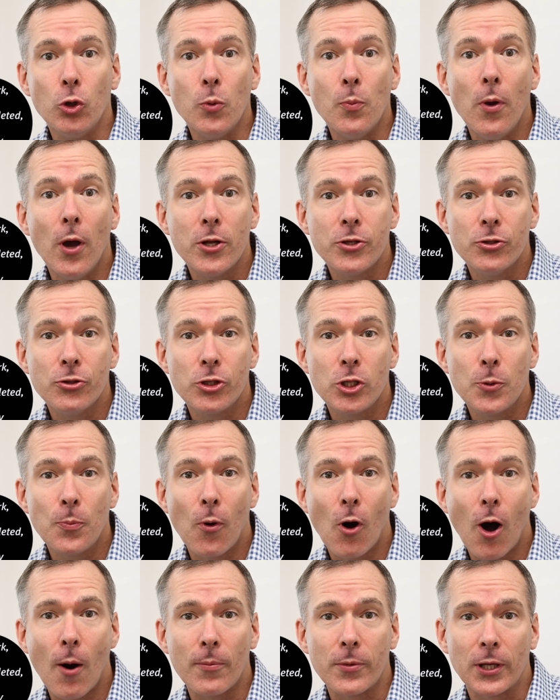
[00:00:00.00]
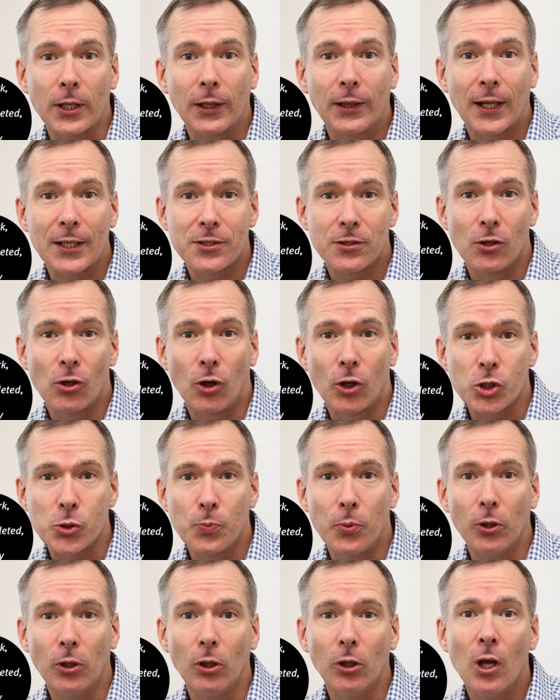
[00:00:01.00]
emergency department at Gladstone
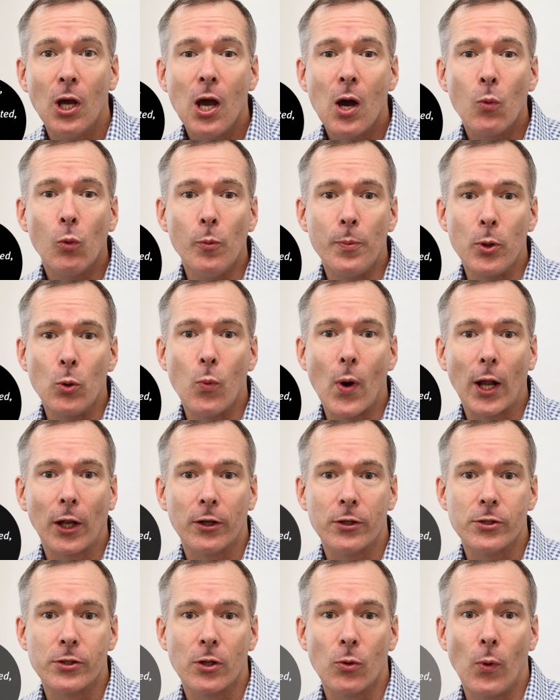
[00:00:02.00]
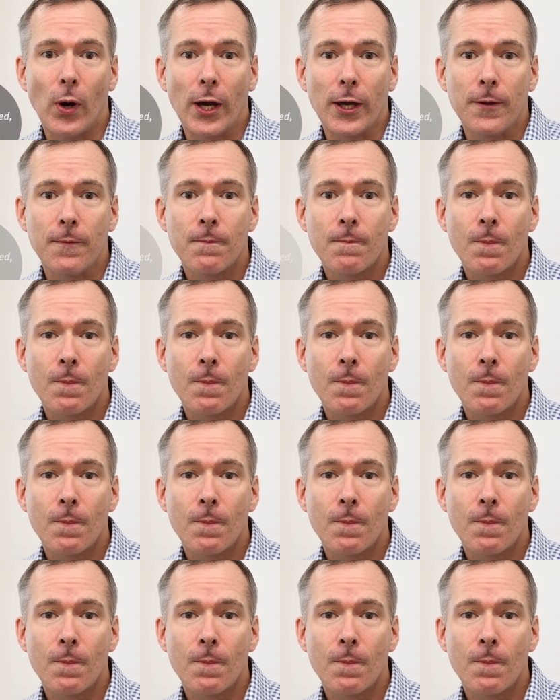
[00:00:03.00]
Hospital will be well underway.